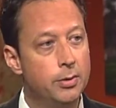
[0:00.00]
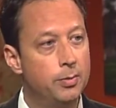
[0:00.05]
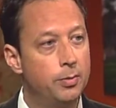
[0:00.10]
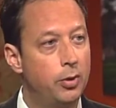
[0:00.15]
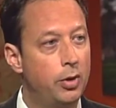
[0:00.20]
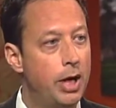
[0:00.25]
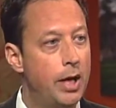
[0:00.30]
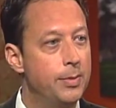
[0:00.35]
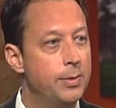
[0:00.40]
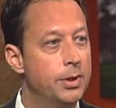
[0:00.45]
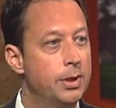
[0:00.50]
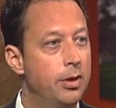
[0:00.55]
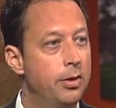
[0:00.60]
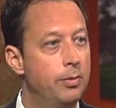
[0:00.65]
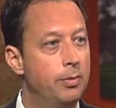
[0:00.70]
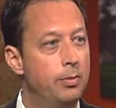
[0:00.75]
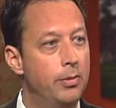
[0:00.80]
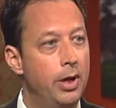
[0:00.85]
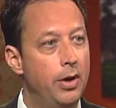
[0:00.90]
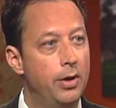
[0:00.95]
perhaps in
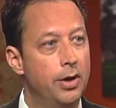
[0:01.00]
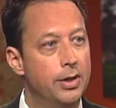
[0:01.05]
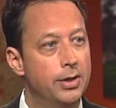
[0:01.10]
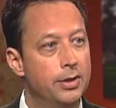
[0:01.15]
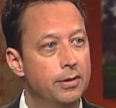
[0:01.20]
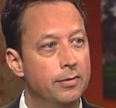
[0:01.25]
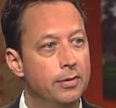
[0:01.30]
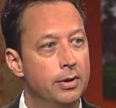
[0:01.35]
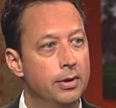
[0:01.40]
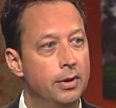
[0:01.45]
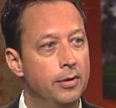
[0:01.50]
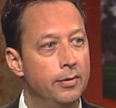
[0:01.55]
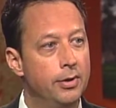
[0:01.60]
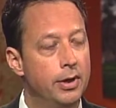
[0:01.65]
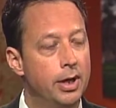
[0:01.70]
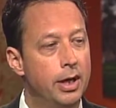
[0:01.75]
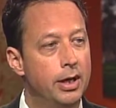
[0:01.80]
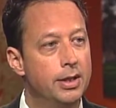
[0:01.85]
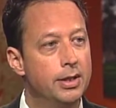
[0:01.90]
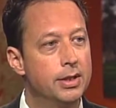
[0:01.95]
other areas of the
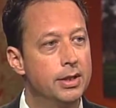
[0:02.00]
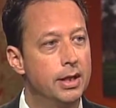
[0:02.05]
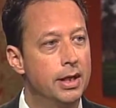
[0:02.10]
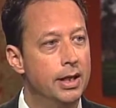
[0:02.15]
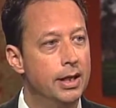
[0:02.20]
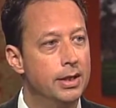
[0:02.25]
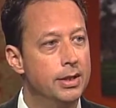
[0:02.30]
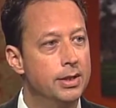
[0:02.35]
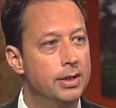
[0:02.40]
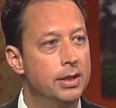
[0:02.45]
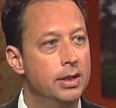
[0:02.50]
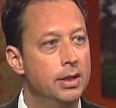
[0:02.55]
United States.